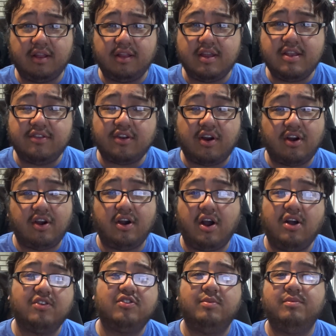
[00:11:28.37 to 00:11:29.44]
these are
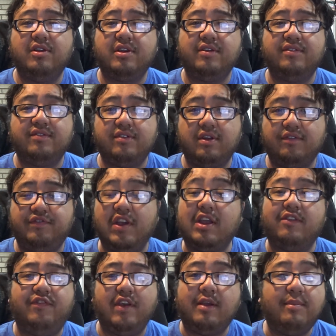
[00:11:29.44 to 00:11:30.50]
awesome looking.
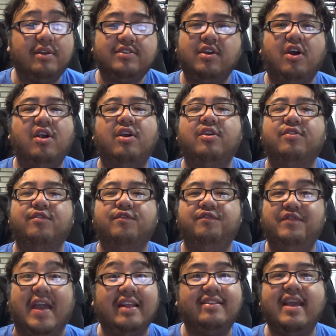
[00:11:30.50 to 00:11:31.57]
Figmas are
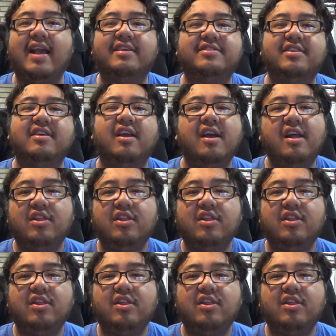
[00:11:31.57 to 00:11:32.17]
fantastic.